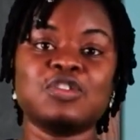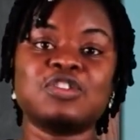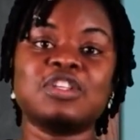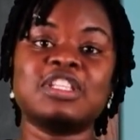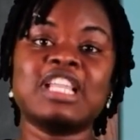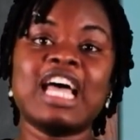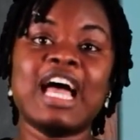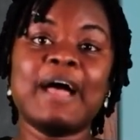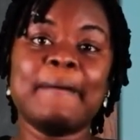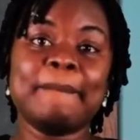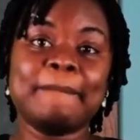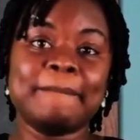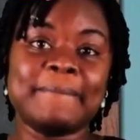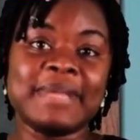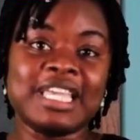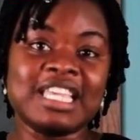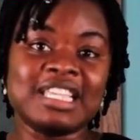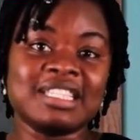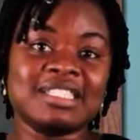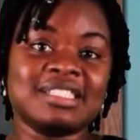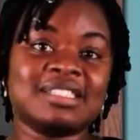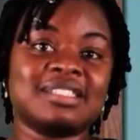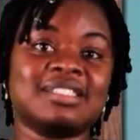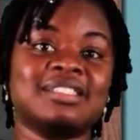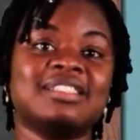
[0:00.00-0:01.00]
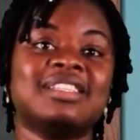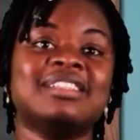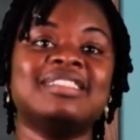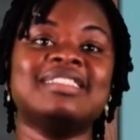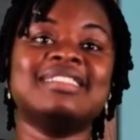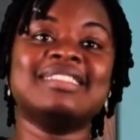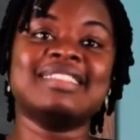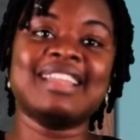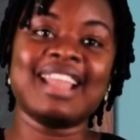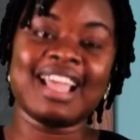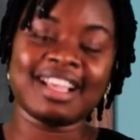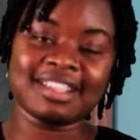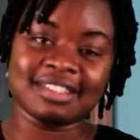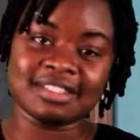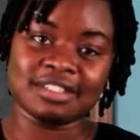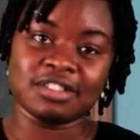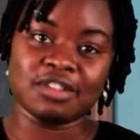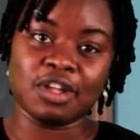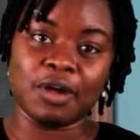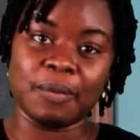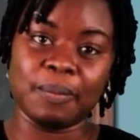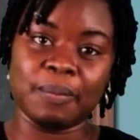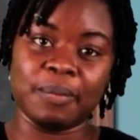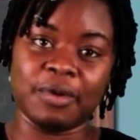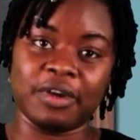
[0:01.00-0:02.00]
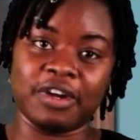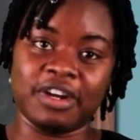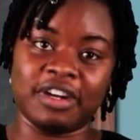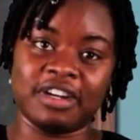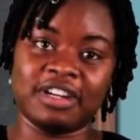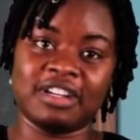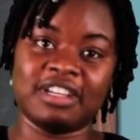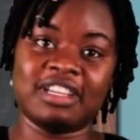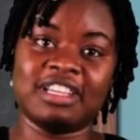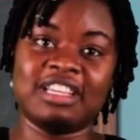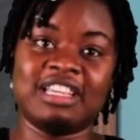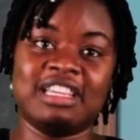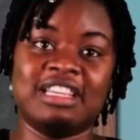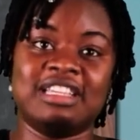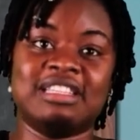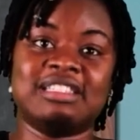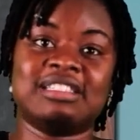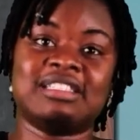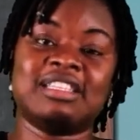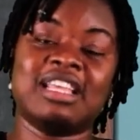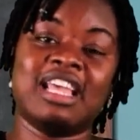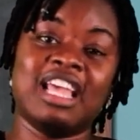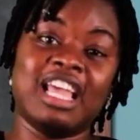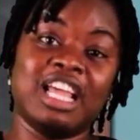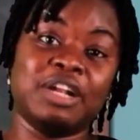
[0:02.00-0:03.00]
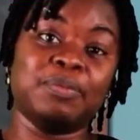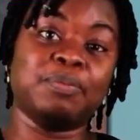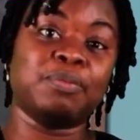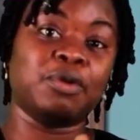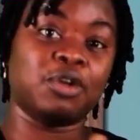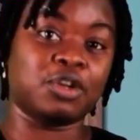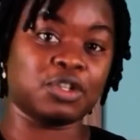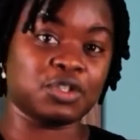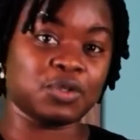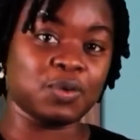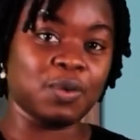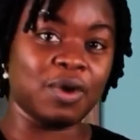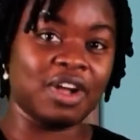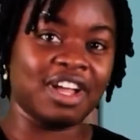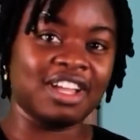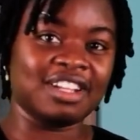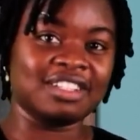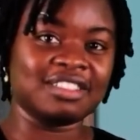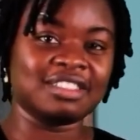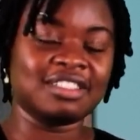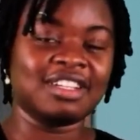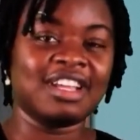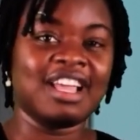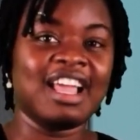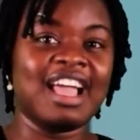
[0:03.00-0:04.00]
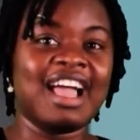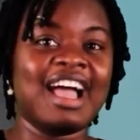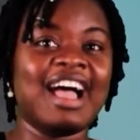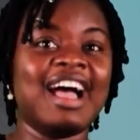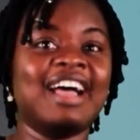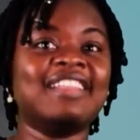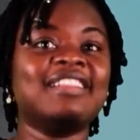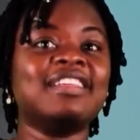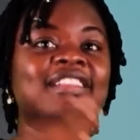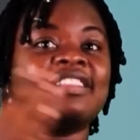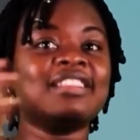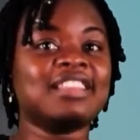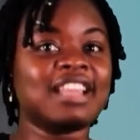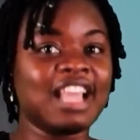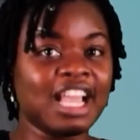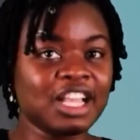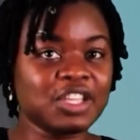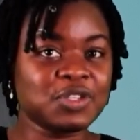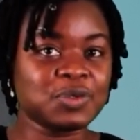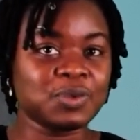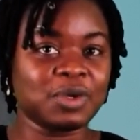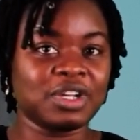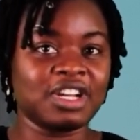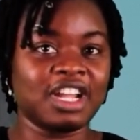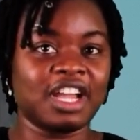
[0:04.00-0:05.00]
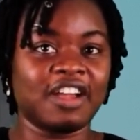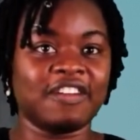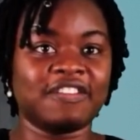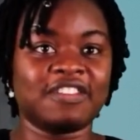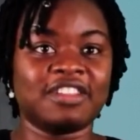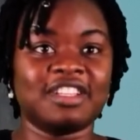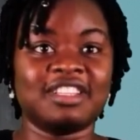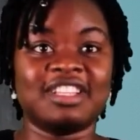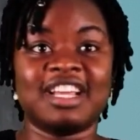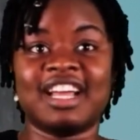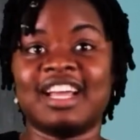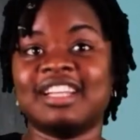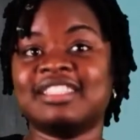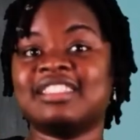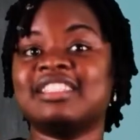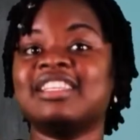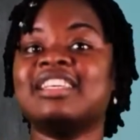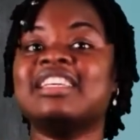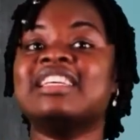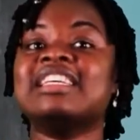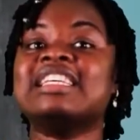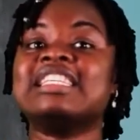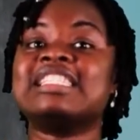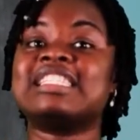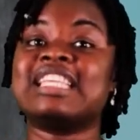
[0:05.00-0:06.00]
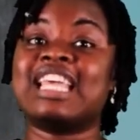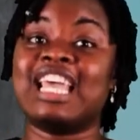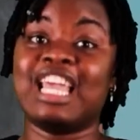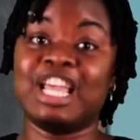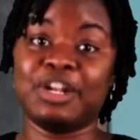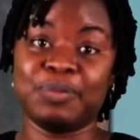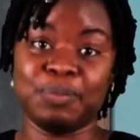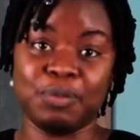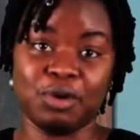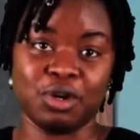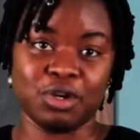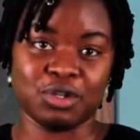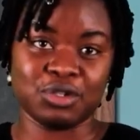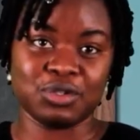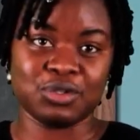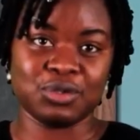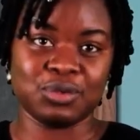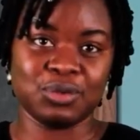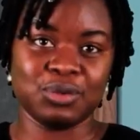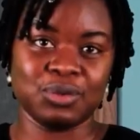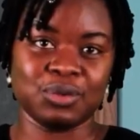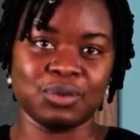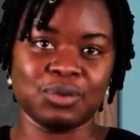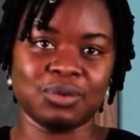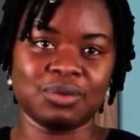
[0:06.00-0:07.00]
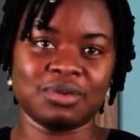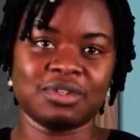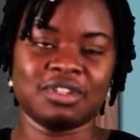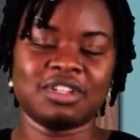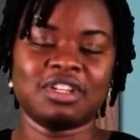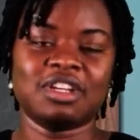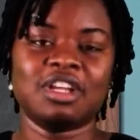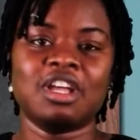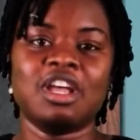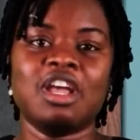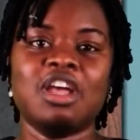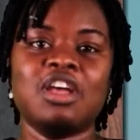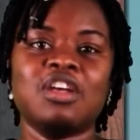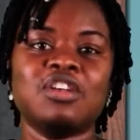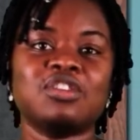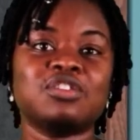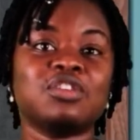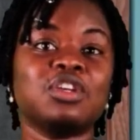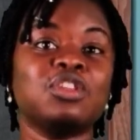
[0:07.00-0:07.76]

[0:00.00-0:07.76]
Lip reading: So that means the next number is n plus 1, and the next one after that is n plus 2.